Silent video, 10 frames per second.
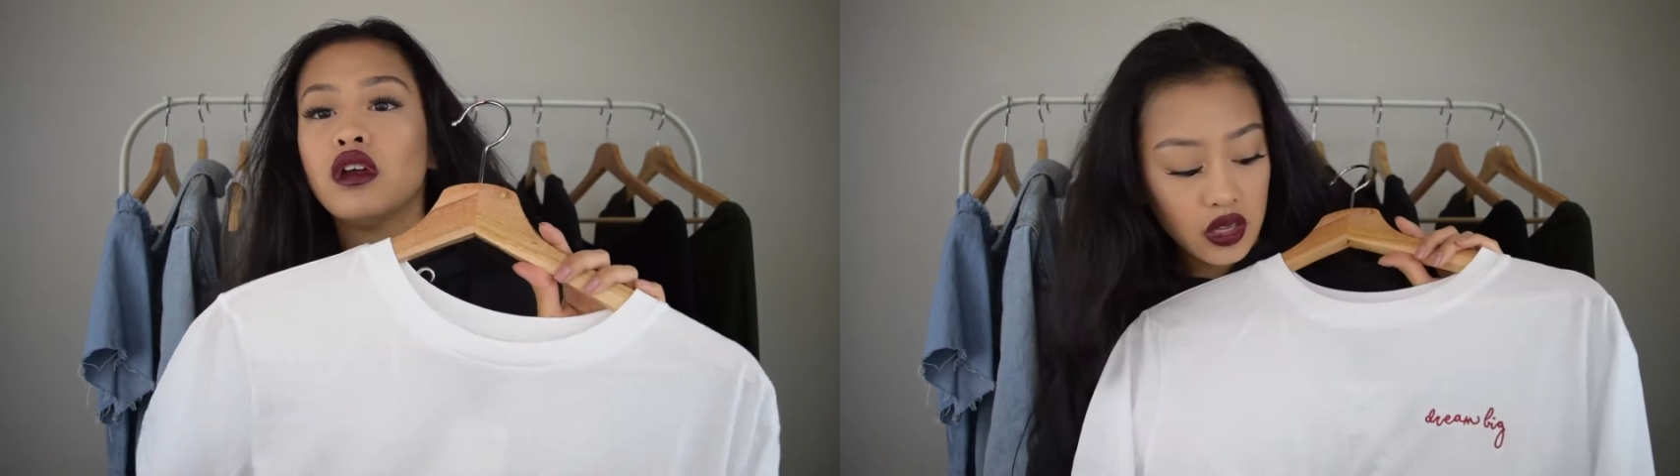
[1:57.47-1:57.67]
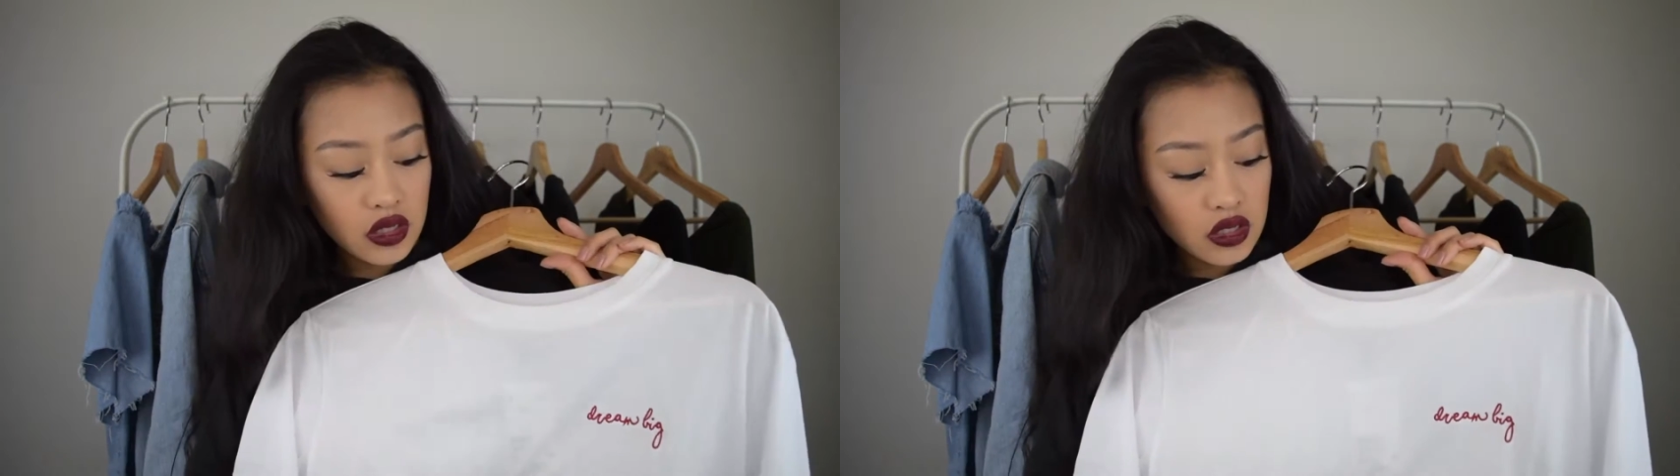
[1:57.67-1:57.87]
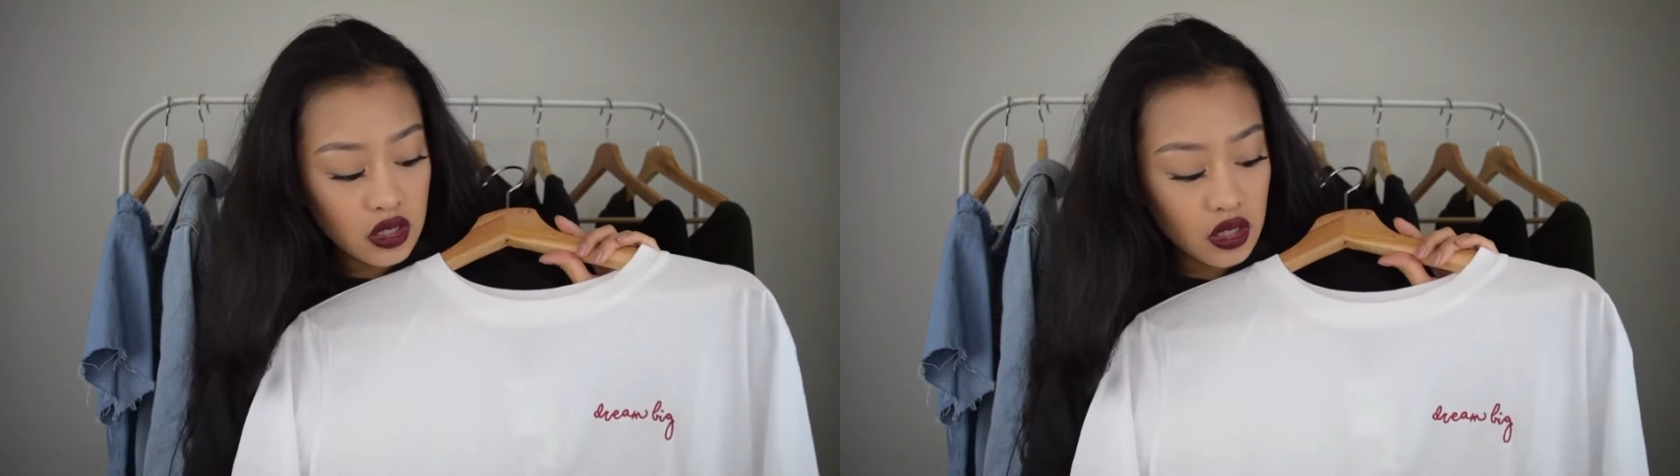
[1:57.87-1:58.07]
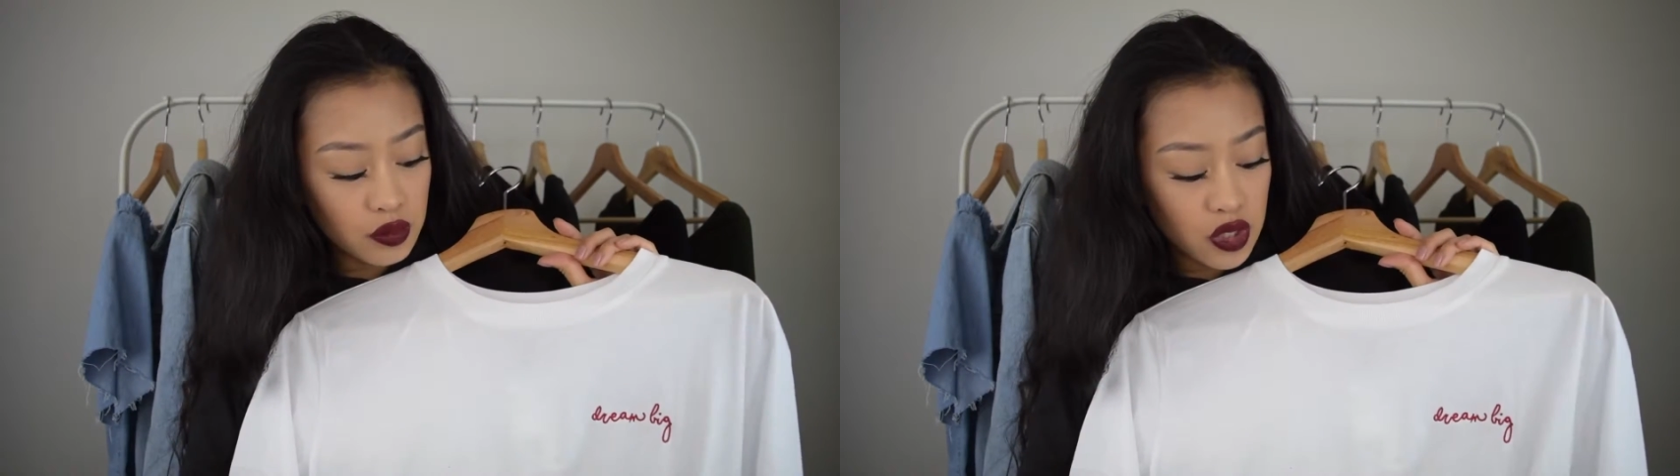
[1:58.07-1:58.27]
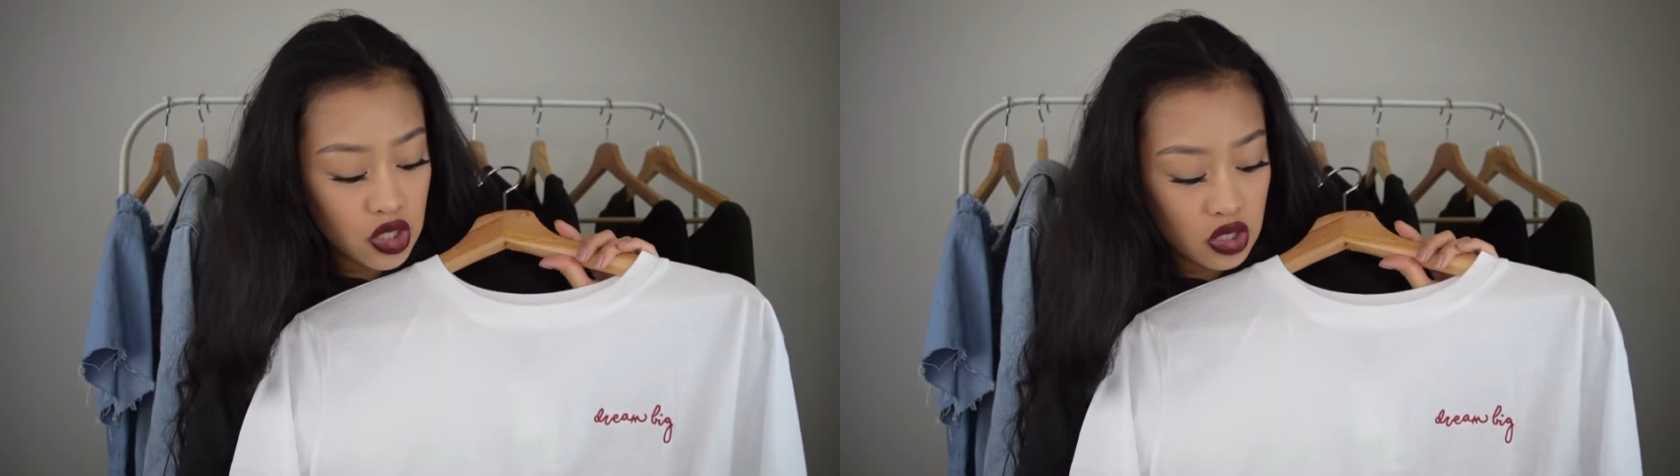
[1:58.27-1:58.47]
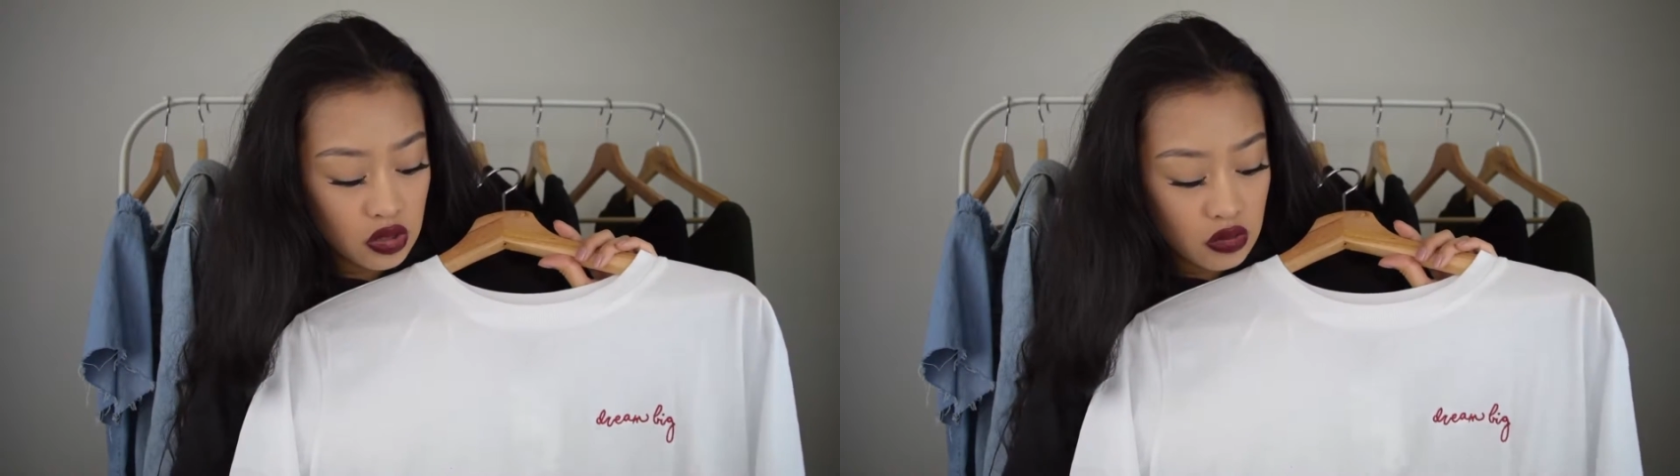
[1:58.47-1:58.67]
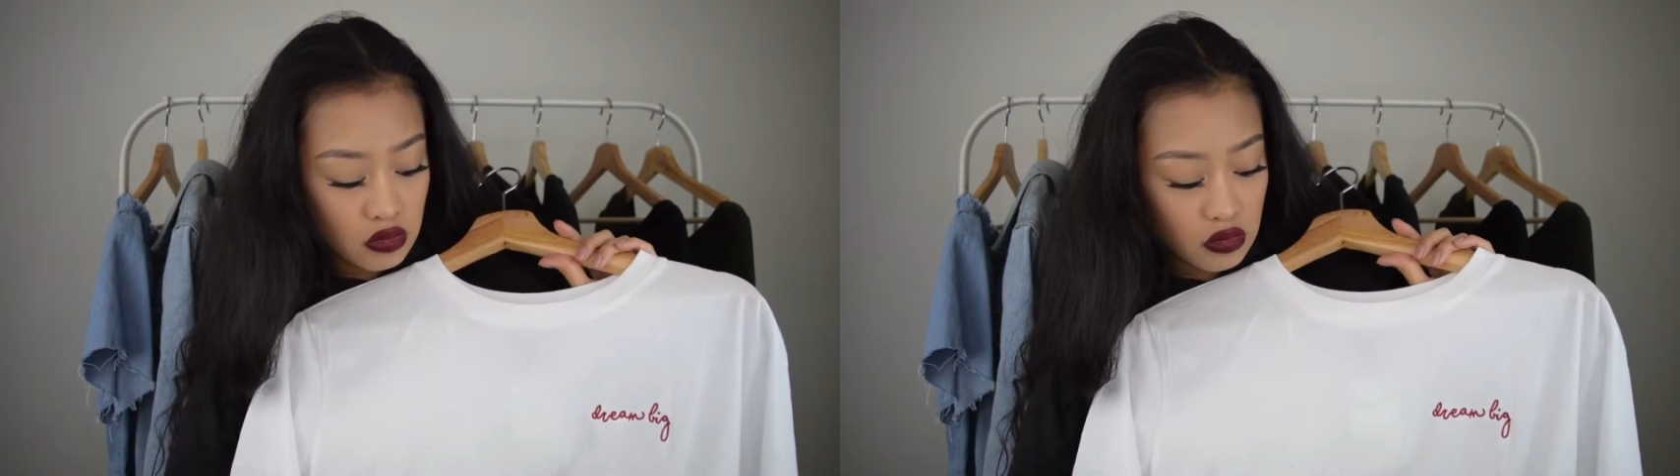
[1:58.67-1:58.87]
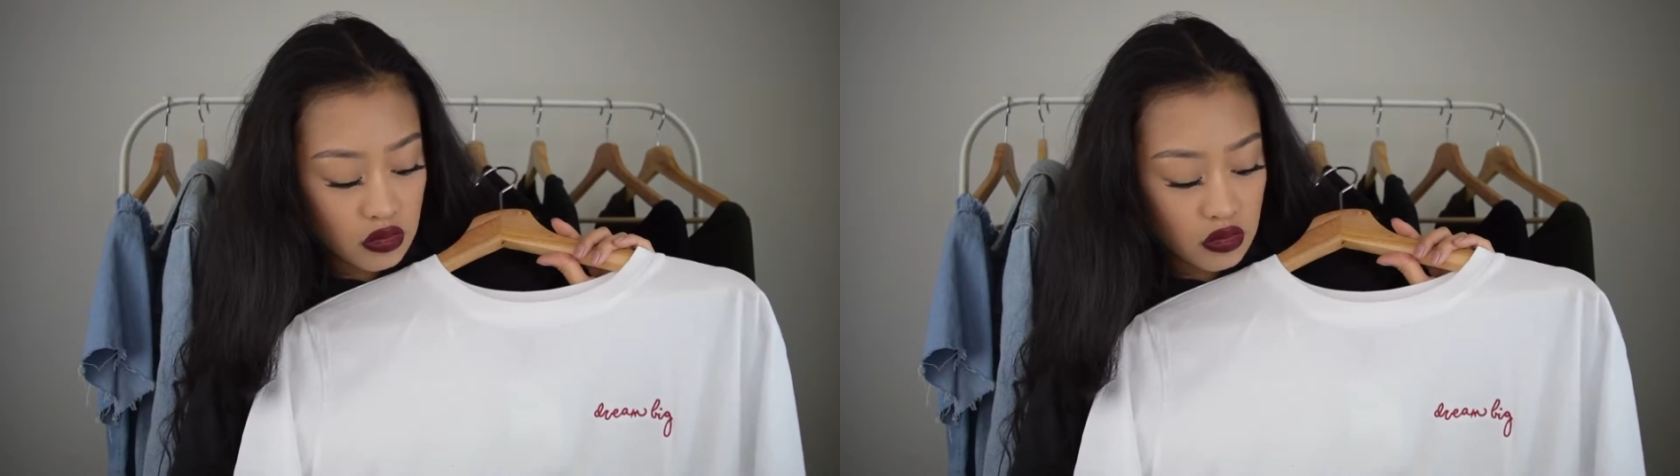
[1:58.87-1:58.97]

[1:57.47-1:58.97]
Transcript: I think it's gonna be cute.